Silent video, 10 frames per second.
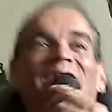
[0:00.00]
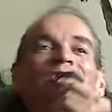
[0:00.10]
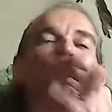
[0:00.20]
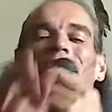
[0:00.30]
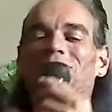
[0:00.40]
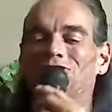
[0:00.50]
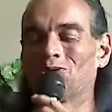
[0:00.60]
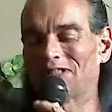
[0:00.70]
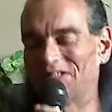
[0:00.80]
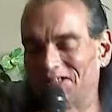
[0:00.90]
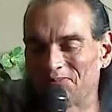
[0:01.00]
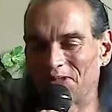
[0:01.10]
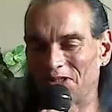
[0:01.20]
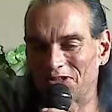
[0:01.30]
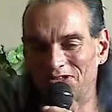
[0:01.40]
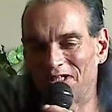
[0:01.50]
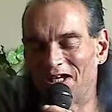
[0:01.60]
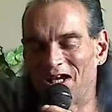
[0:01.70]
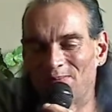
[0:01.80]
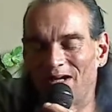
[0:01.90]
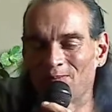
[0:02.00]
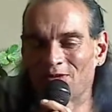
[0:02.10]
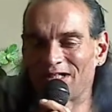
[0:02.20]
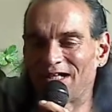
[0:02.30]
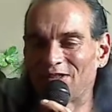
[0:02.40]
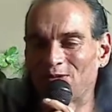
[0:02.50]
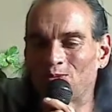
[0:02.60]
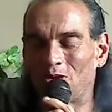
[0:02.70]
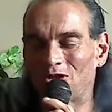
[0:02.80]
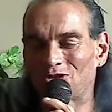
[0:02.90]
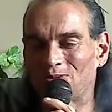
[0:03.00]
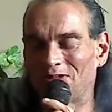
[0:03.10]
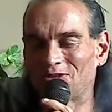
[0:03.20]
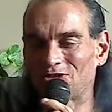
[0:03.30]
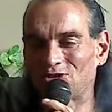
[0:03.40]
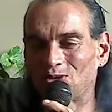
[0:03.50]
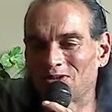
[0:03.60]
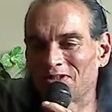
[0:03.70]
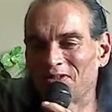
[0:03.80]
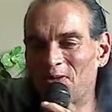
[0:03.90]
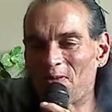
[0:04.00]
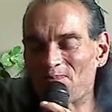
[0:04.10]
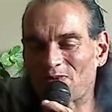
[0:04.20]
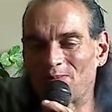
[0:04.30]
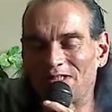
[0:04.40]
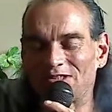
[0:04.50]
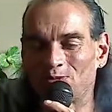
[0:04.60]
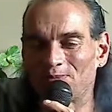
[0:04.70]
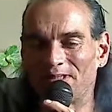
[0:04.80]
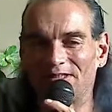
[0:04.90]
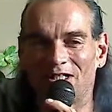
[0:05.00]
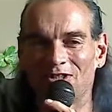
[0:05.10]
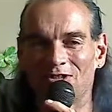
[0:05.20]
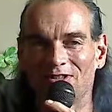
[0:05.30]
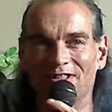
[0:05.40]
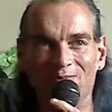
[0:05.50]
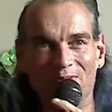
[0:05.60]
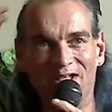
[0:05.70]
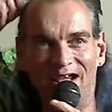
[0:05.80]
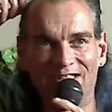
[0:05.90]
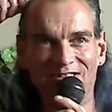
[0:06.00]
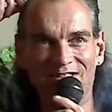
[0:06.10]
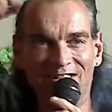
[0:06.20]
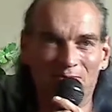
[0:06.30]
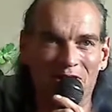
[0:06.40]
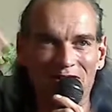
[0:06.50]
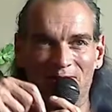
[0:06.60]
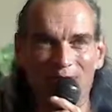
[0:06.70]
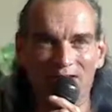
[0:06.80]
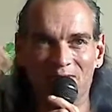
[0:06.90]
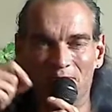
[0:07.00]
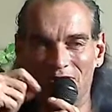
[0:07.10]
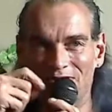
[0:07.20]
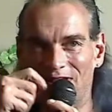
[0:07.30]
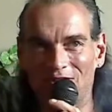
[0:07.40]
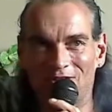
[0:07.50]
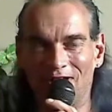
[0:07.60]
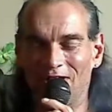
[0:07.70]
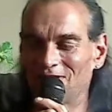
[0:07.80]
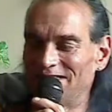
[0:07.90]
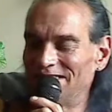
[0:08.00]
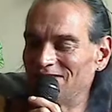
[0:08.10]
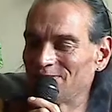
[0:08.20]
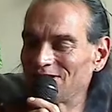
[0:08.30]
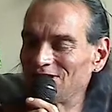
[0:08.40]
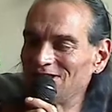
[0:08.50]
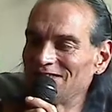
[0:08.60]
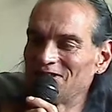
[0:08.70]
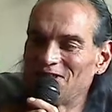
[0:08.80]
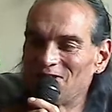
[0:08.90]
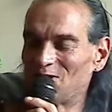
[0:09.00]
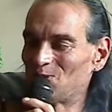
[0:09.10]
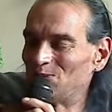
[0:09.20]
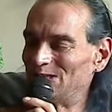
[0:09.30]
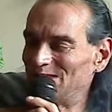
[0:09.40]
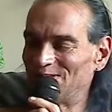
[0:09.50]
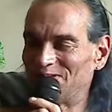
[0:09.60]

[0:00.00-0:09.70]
usually don't get embarrassed. I mean, I'm the guy that walked around the store messing with my daughter and them, acting like a monkey, picking bugs out of their hair and eating them and shit. But